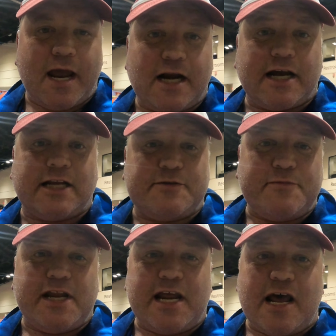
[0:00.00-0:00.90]
and I got to
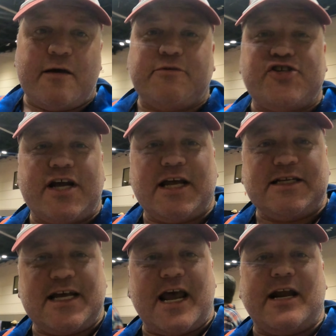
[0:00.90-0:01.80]
meet him and shake
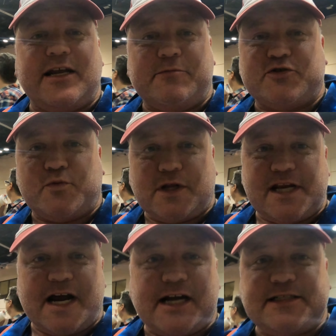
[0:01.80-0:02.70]
his hand. He was
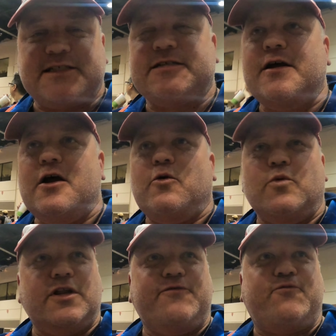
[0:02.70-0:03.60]
really nice,
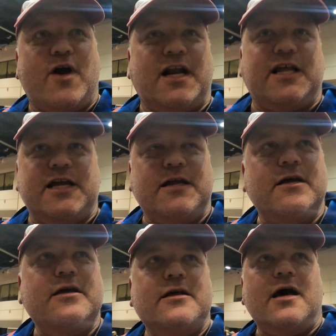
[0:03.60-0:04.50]
really friendly.
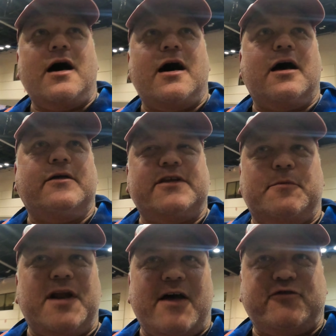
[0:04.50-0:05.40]
Uh, I think
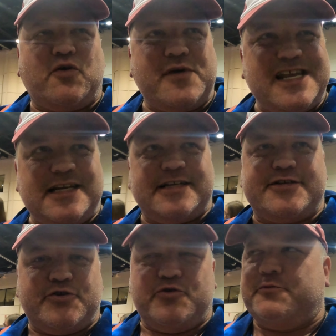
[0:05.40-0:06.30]
I'm gonna have to go eat
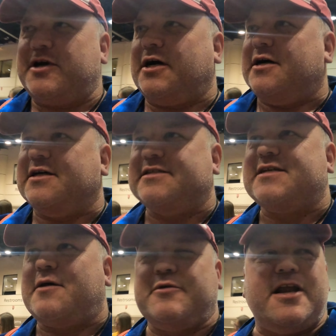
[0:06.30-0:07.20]
soon
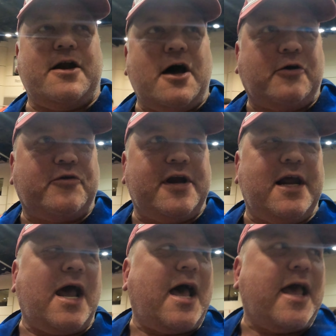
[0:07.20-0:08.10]
because I'm getting
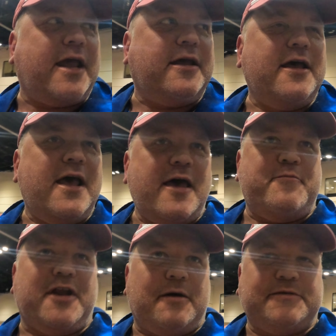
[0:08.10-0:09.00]
hungry. I
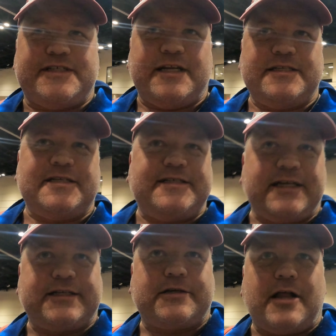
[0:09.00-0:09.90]
have been up since
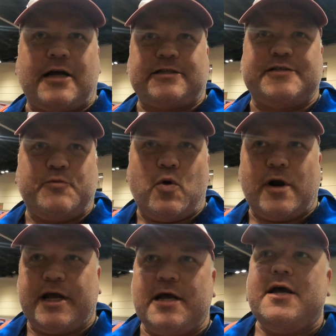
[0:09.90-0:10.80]
six o'clock this
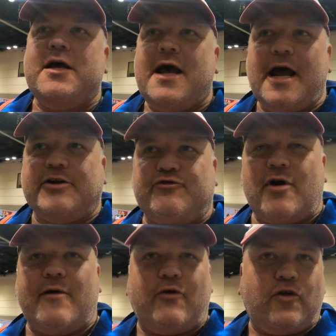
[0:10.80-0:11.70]
morning. I to
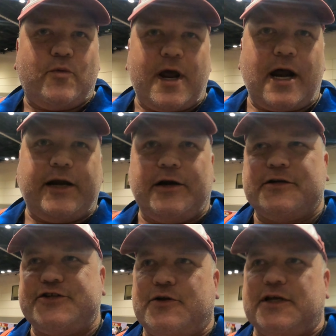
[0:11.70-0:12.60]
drive all the way out
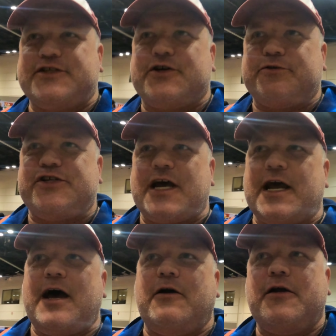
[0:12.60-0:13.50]
here. So let's go
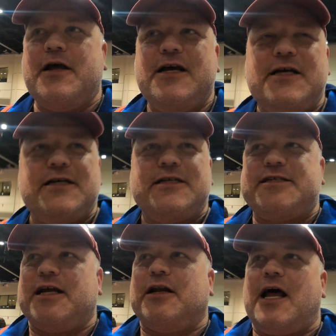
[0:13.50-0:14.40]
check out.
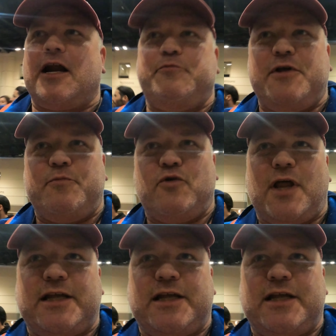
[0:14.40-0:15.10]
Seen a lot of people